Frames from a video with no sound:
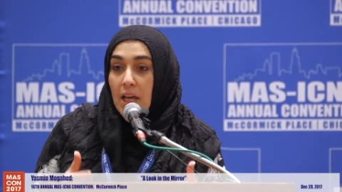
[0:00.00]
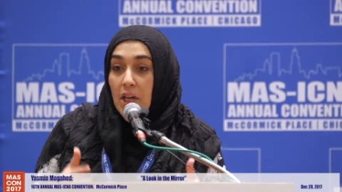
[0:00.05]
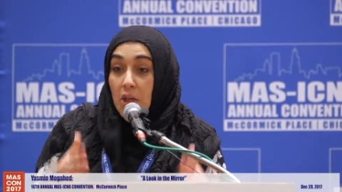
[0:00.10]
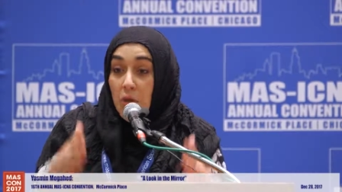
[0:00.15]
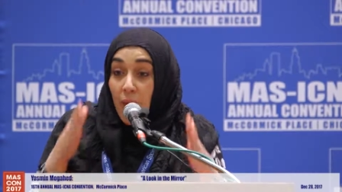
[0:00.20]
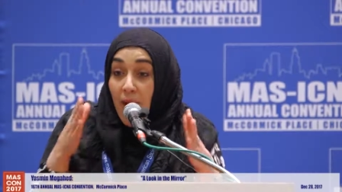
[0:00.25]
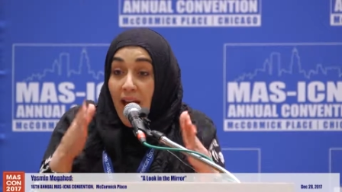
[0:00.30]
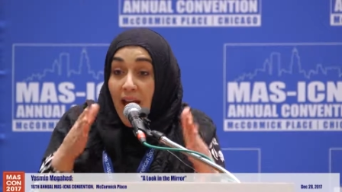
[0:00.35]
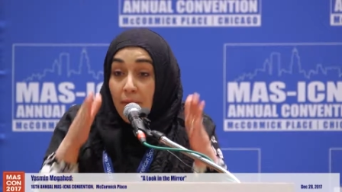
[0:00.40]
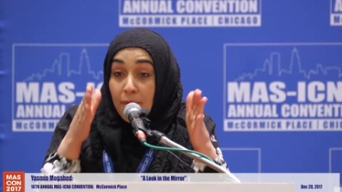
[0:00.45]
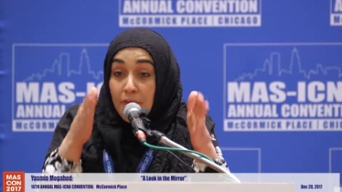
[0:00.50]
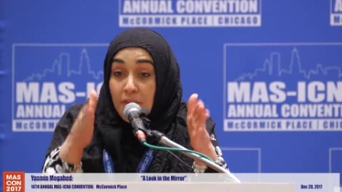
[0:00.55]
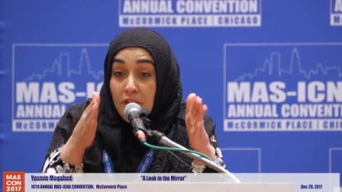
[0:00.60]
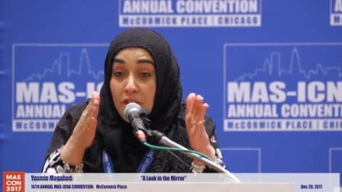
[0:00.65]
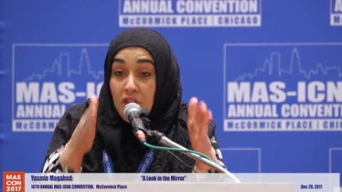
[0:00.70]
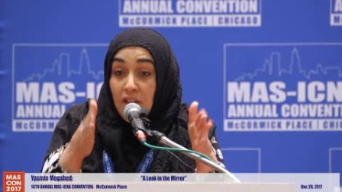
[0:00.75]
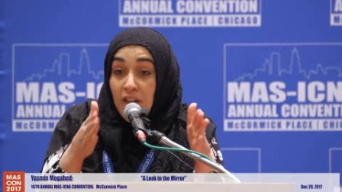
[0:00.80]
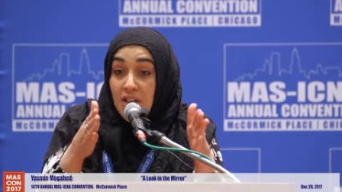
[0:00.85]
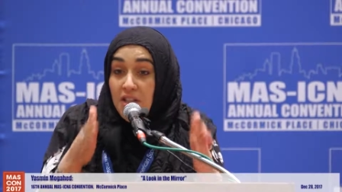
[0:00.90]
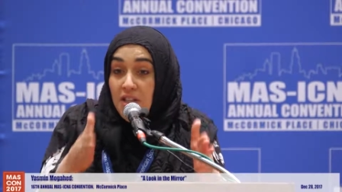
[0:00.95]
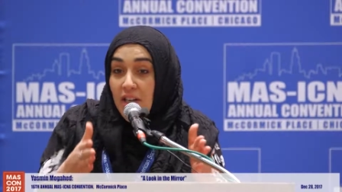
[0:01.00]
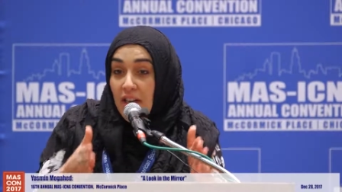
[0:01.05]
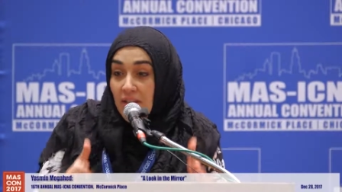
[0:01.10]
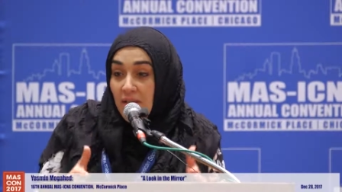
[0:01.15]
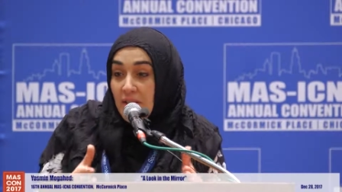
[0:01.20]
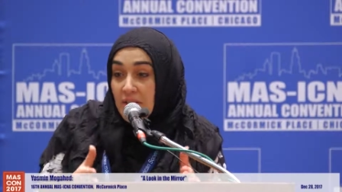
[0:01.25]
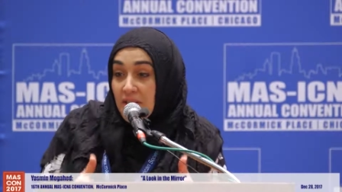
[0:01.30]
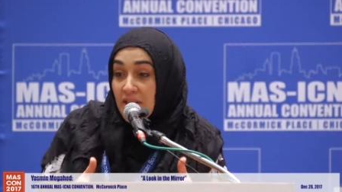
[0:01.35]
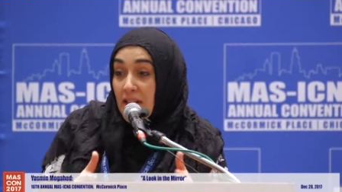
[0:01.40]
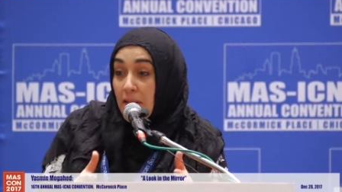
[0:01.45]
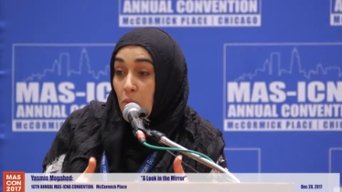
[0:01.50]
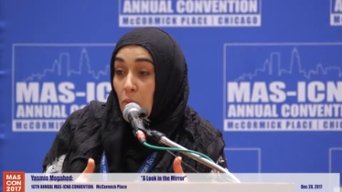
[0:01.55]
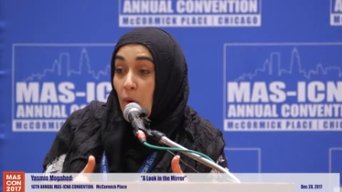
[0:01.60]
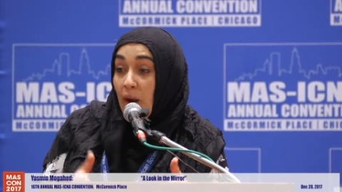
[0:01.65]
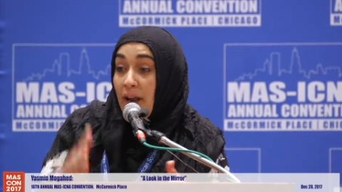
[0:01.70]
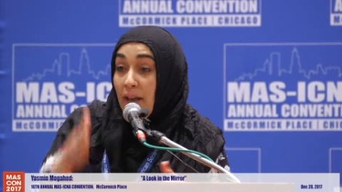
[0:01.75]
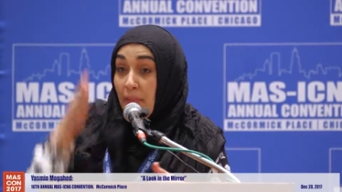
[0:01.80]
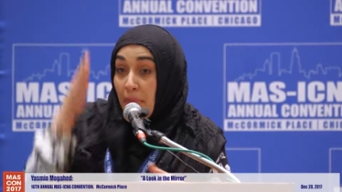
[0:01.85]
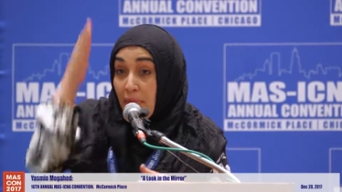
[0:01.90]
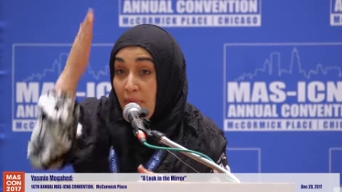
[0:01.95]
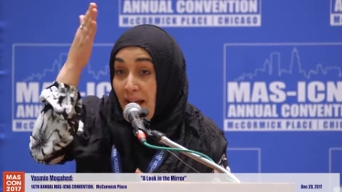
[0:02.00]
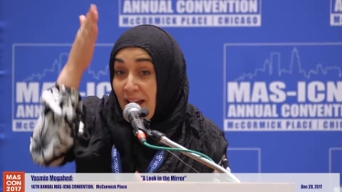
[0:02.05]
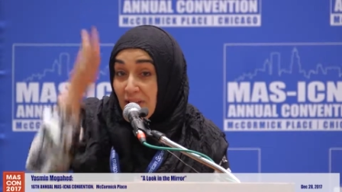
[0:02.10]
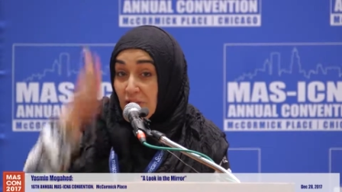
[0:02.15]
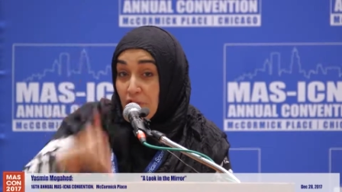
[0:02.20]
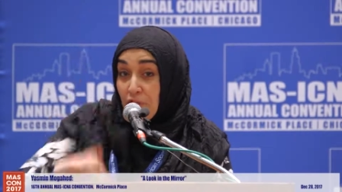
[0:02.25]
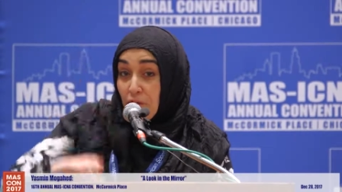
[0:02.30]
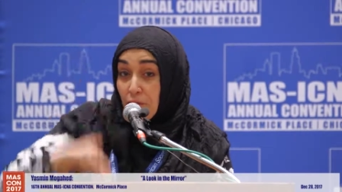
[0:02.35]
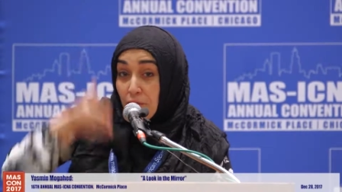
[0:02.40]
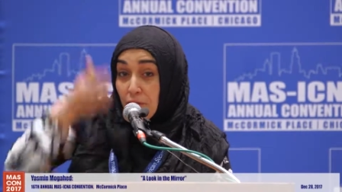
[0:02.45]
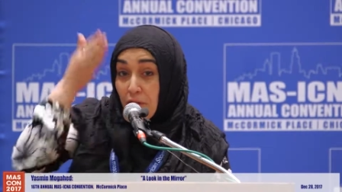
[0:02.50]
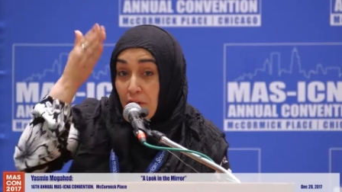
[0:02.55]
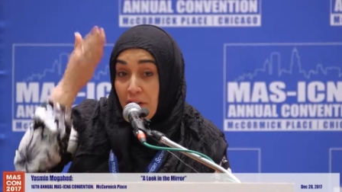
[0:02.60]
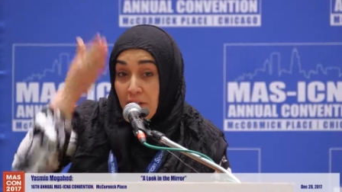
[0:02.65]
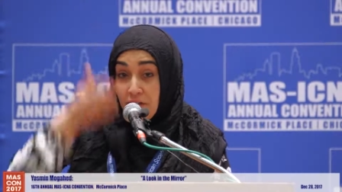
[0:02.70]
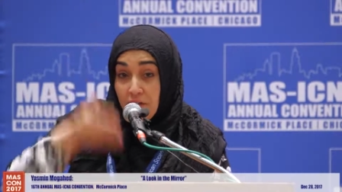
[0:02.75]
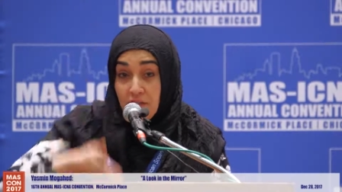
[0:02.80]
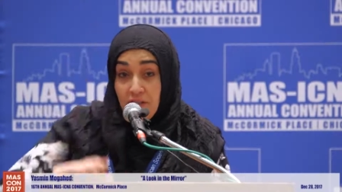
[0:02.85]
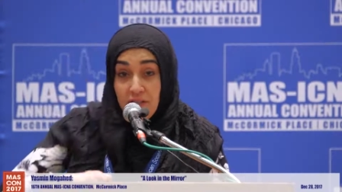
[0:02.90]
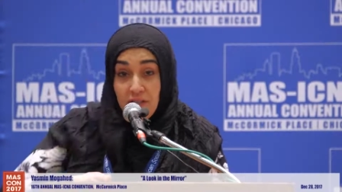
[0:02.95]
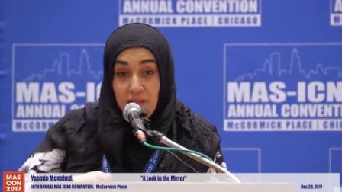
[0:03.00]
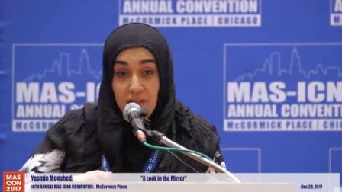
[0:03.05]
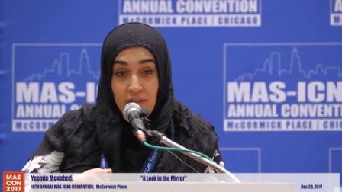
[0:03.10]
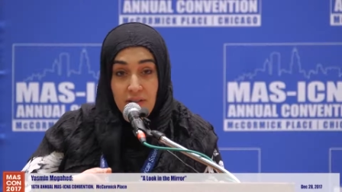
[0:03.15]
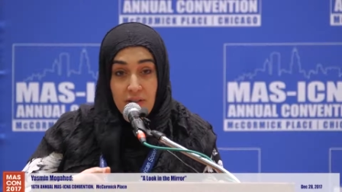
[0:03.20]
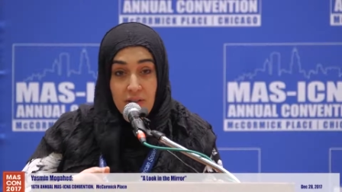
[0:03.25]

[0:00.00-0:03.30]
you have to judge it in the same way. That's your fridge.